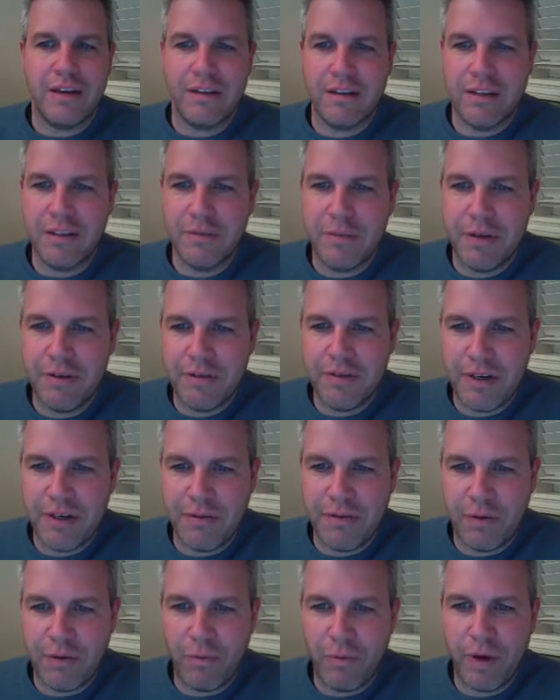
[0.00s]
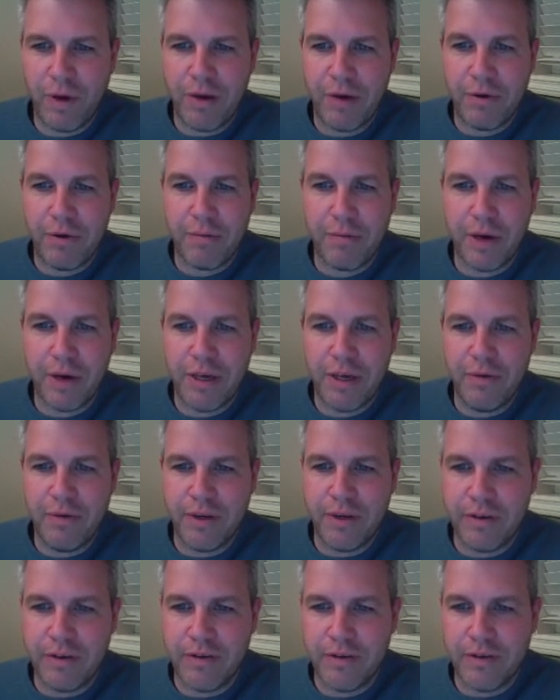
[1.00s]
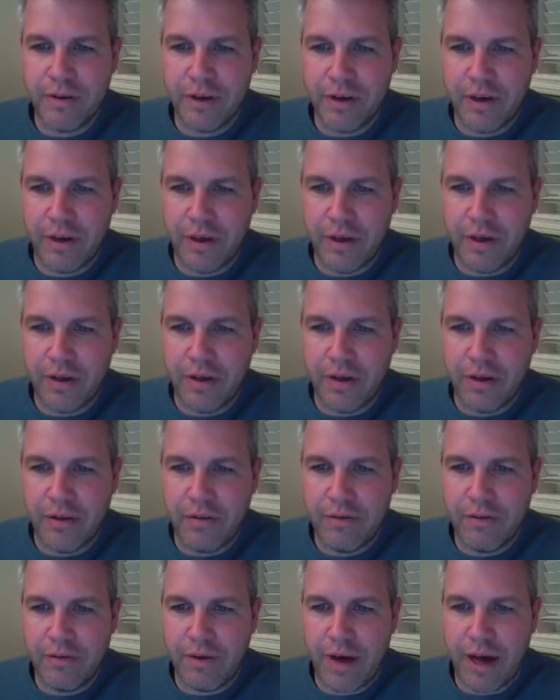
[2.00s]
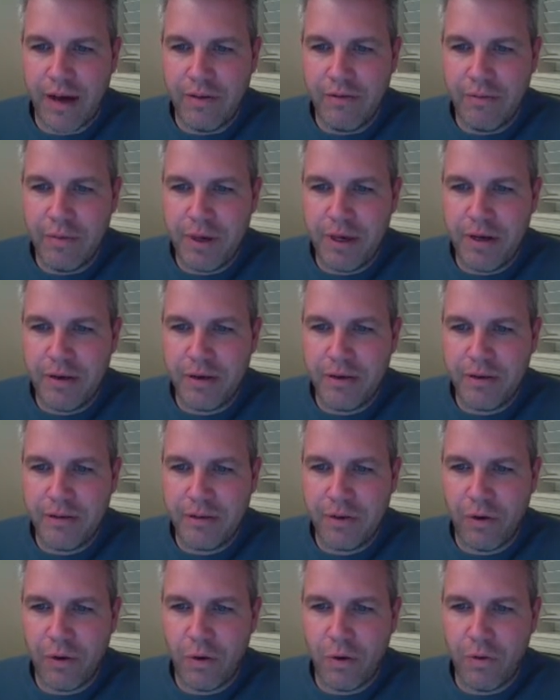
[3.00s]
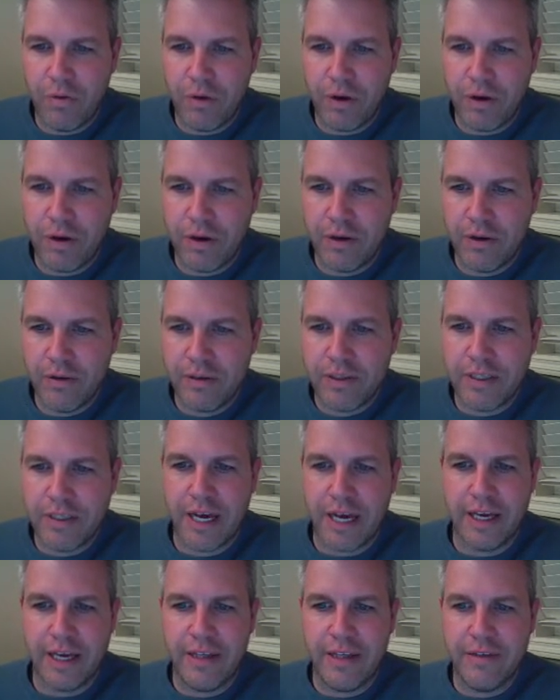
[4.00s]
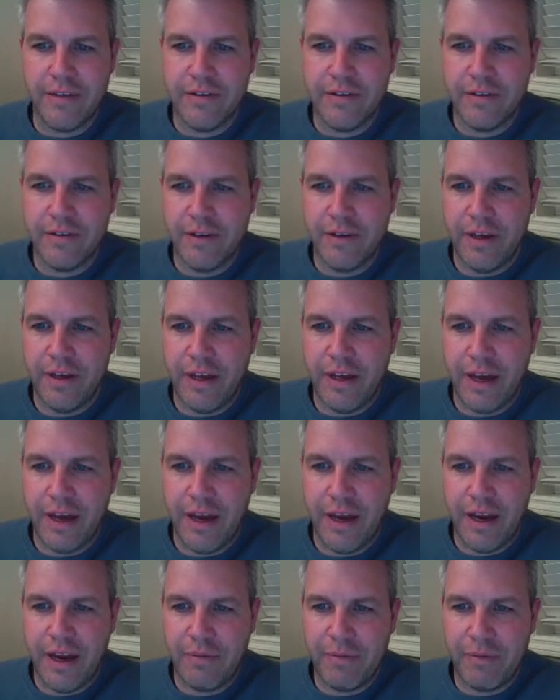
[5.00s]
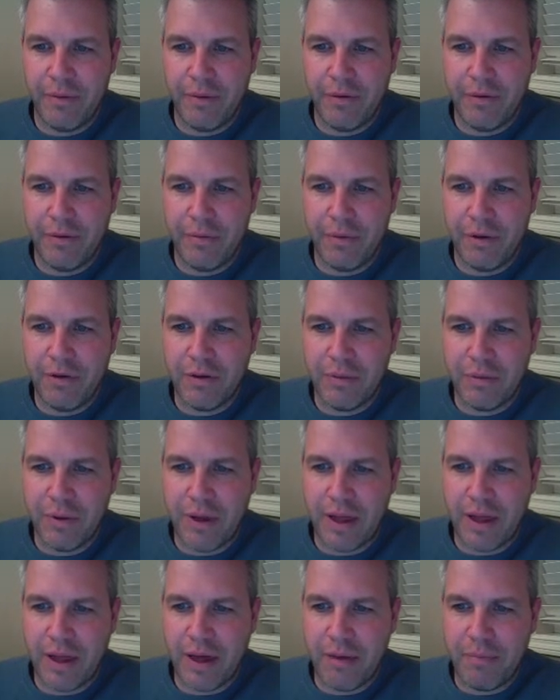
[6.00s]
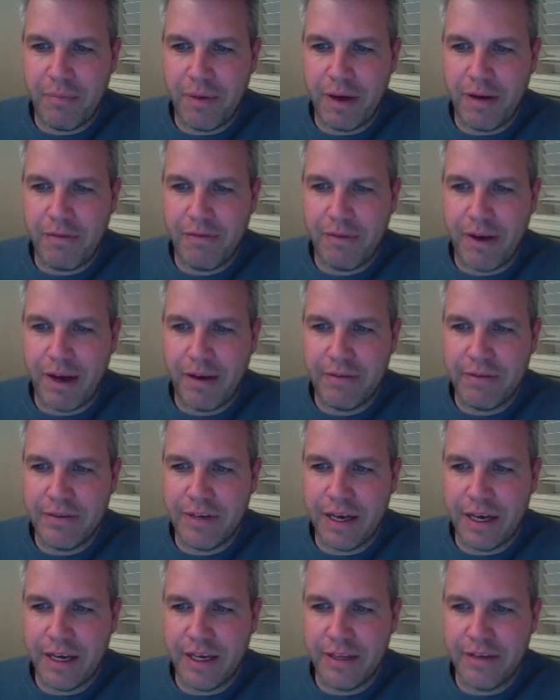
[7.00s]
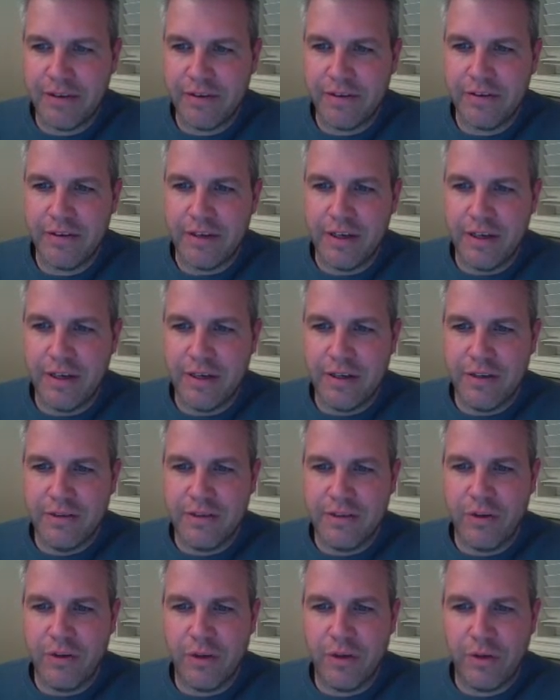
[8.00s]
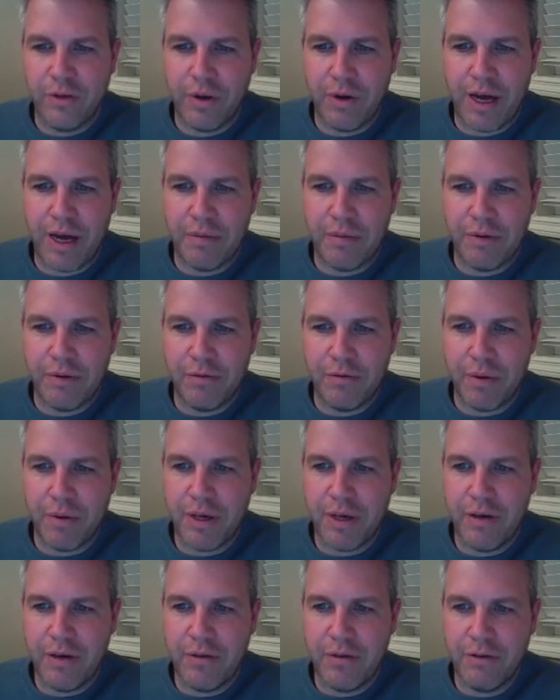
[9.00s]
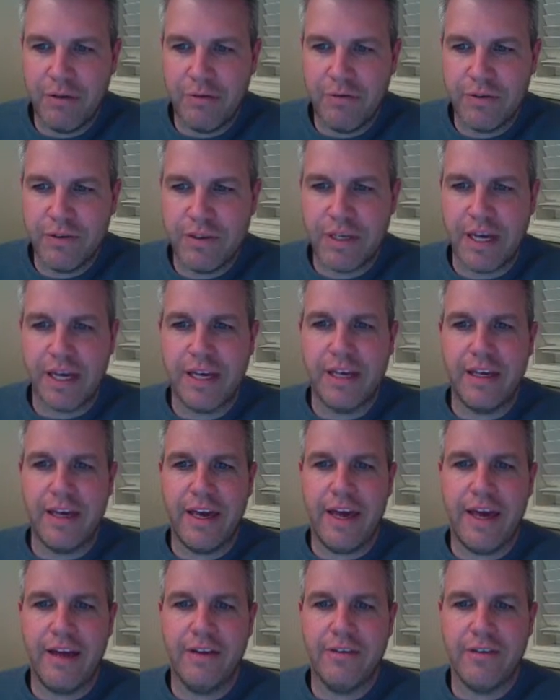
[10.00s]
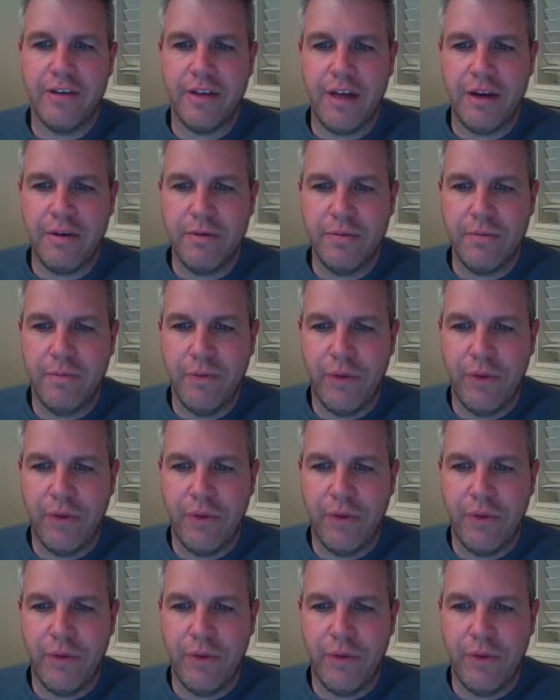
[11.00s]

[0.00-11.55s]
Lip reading: a little bit of a different way with my units. 5 meters over seconds, and I'm going to multiply that by 5 seconds. So look at what happens. My units for second cancel out,